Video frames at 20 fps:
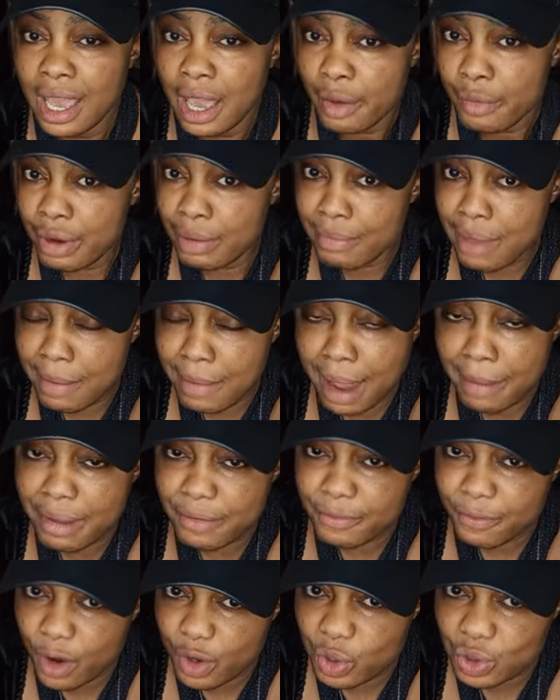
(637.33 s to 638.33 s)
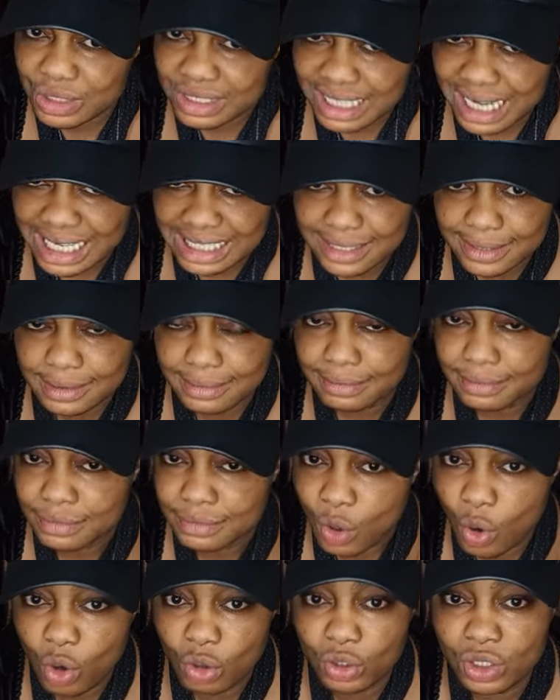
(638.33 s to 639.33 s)
Remember, before you start
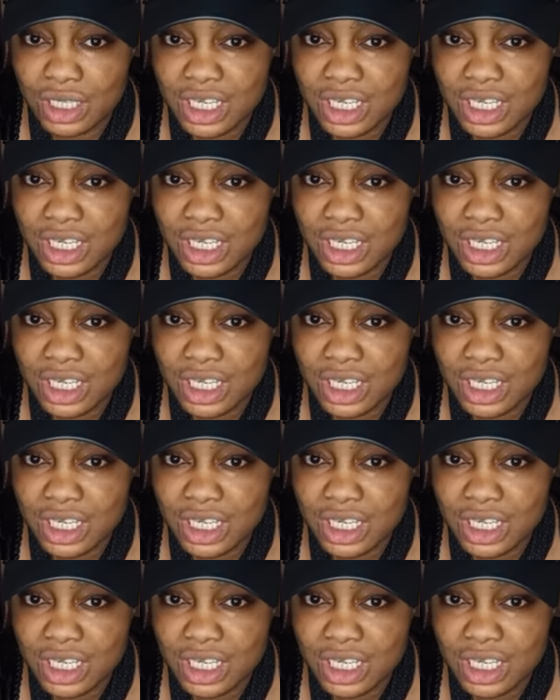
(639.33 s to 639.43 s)
on